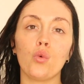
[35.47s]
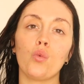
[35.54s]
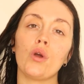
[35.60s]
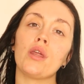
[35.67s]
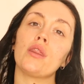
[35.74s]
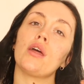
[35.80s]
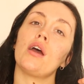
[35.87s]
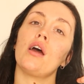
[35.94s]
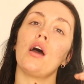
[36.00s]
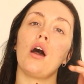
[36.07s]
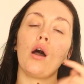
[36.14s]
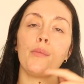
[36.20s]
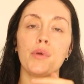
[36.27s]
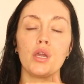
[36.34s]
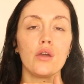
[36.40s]
with
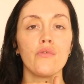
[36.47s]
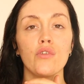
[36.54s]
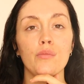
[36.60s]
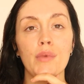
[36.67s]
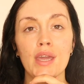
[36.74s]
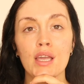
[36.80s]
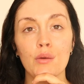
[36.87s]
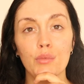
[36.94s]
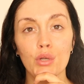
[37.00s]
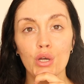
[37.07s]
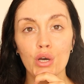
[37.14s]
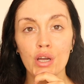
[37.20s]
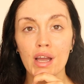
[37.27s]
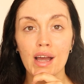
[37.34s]
a beautiful makeup look,